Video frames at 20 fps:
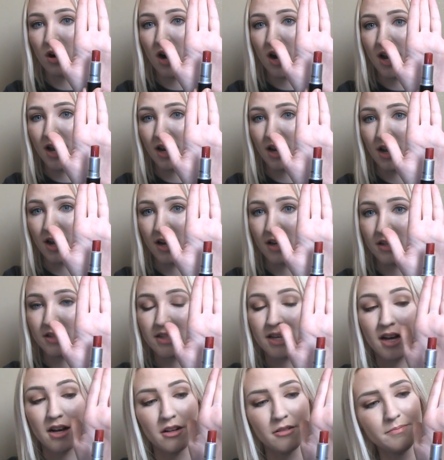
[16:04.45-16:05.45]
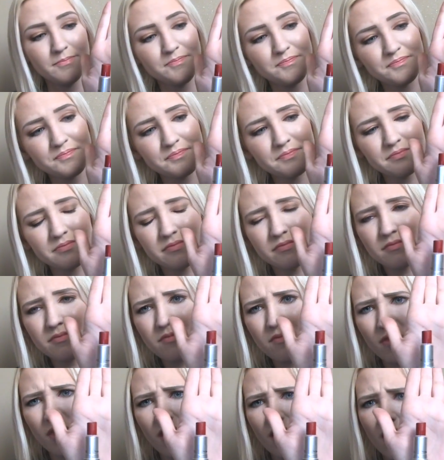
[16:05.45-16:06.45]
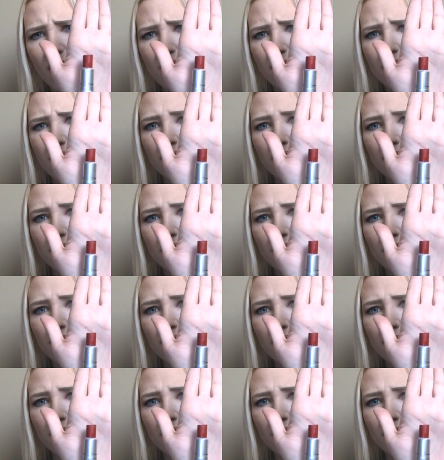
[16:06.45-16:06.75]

I can kind of tell, and the